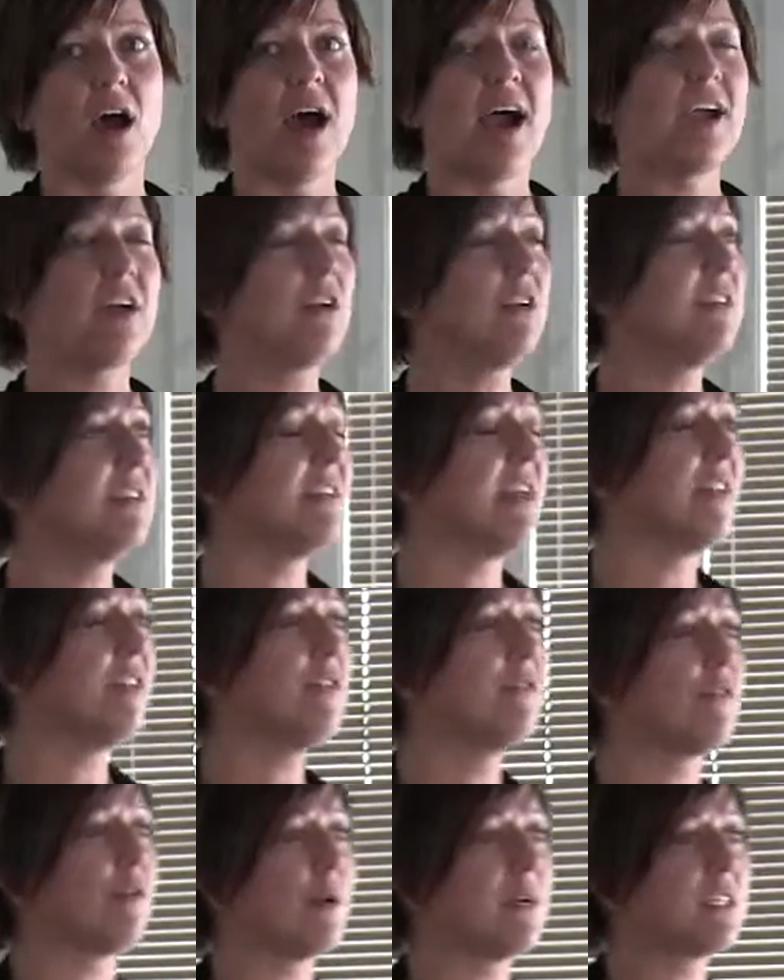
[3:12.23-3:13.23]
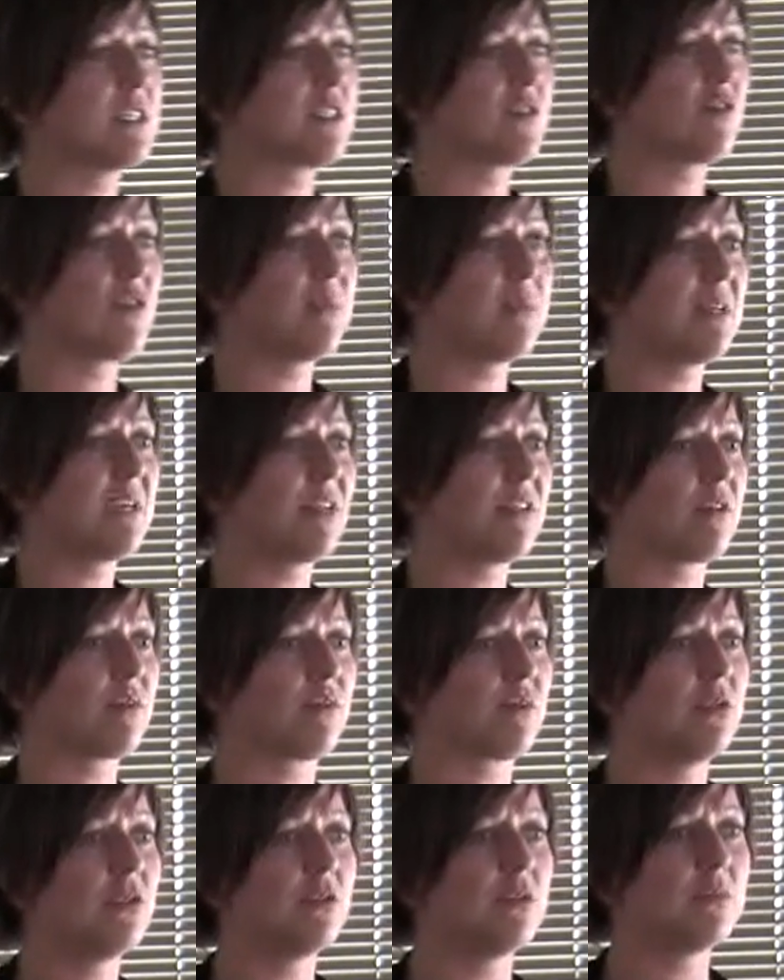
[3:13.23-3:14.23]
I heard another voice from the other
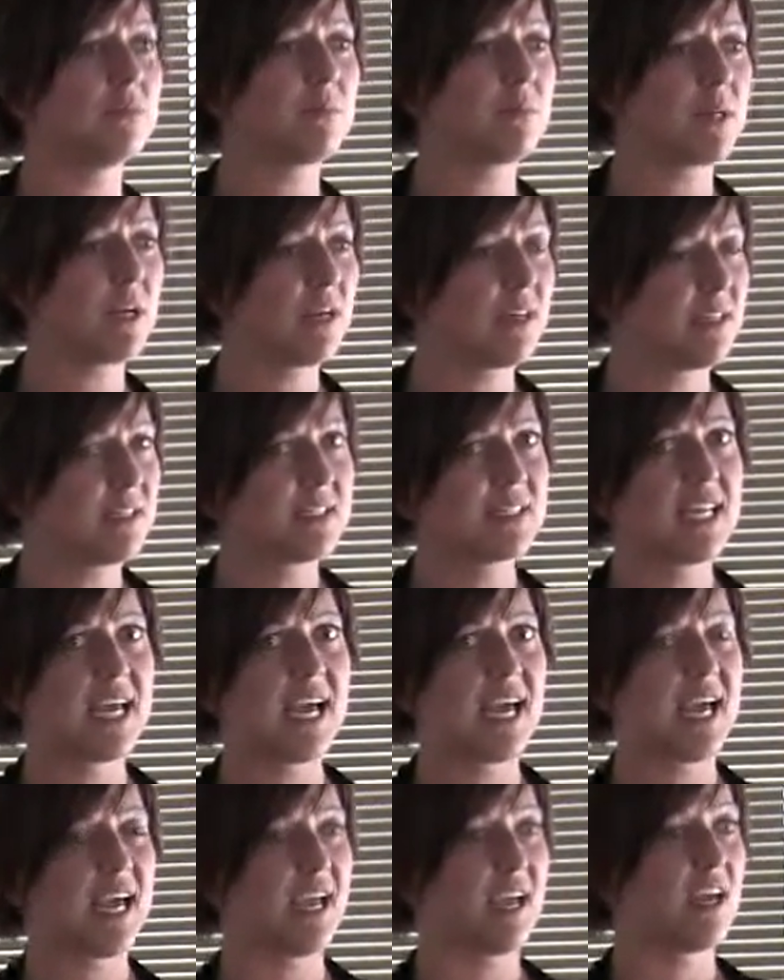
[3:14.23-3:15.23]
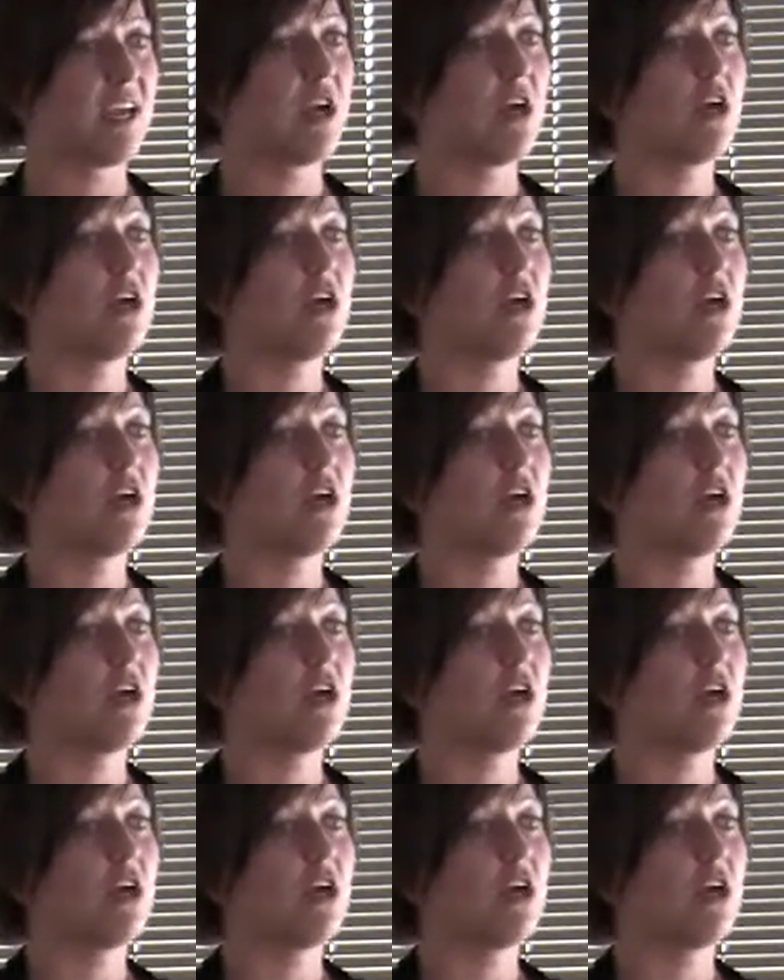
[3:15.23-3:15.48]
room say,